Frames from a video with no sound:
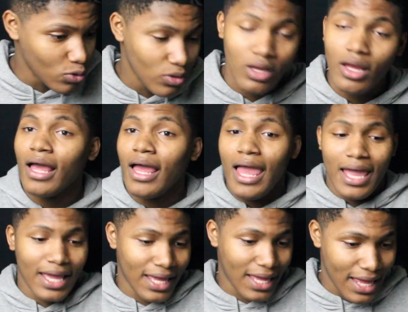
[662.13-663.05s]
you,
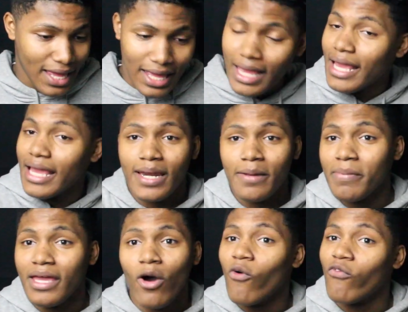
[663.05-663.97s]
it'd
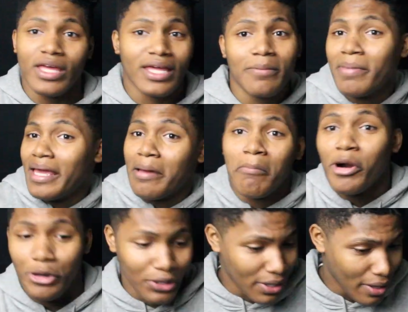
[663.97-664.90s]
be over. It'd be a
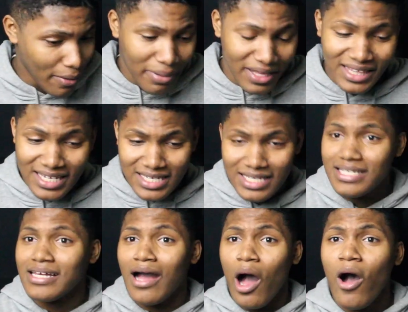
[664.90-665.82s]
murder. But this
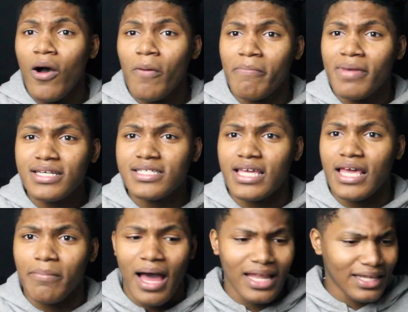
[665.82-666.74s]
is a calm
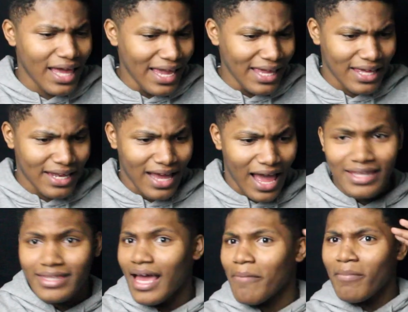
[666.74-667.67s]
mixtape. I like it.
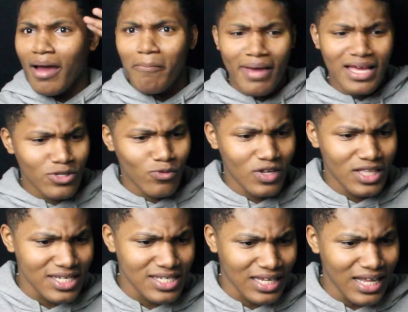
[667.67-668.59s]
I'm messing with
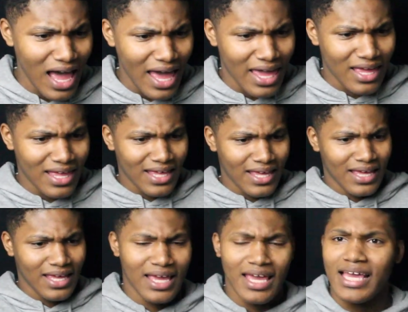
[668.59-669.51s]
this a lot.
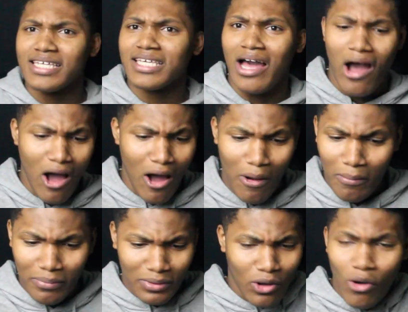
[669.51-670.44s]
It's
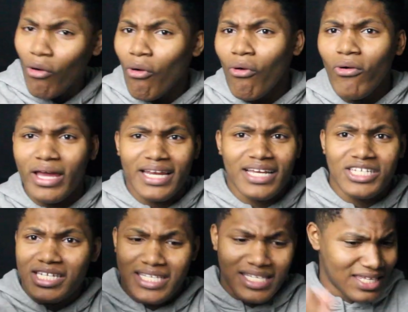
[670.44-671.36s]
calm, cool, and
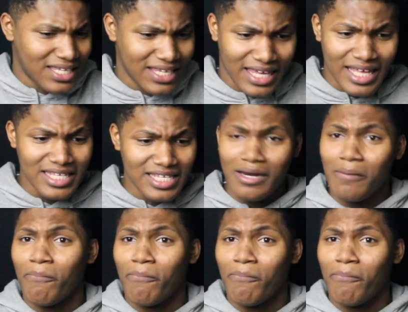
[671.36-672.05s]
it's just getting to